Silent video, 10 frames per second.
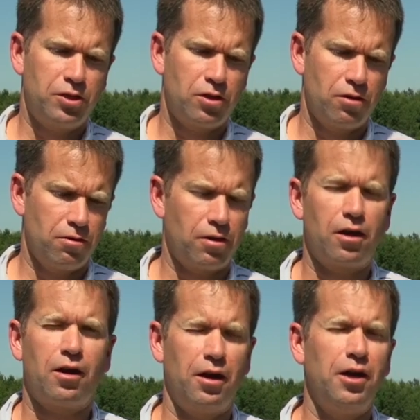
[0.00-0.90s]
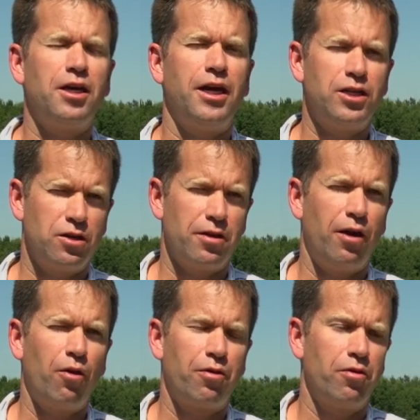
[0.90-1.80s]
Fish are an indication of the
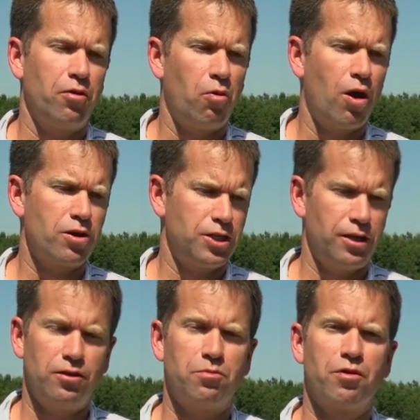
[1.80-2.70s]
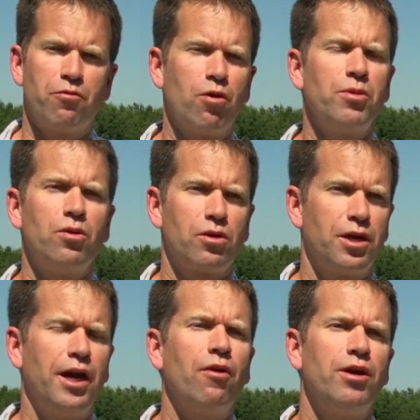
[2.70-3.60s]
health of the watershed, the proverbial
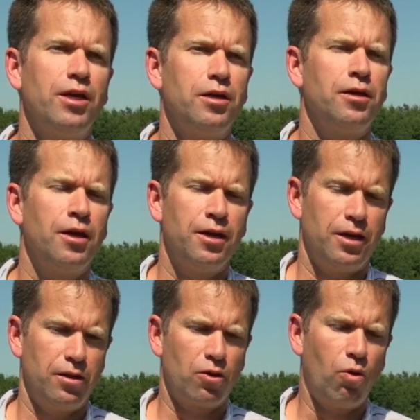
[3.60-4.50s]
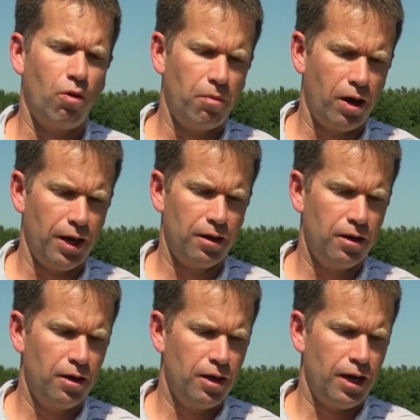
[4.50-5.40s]
canary in the coal mine.
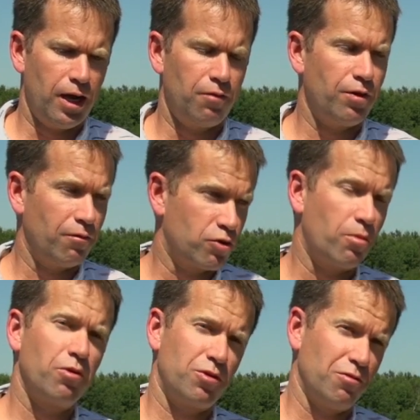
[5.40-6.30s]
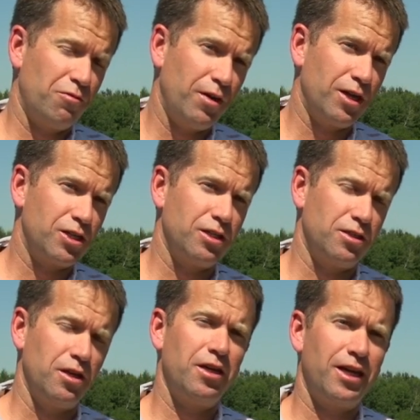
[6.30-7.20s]
And if you have trouble with your fish,
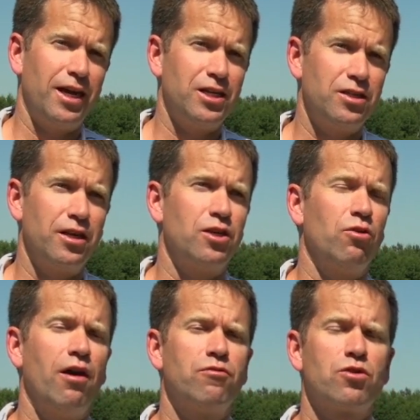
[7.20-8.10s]
it's an indication that you have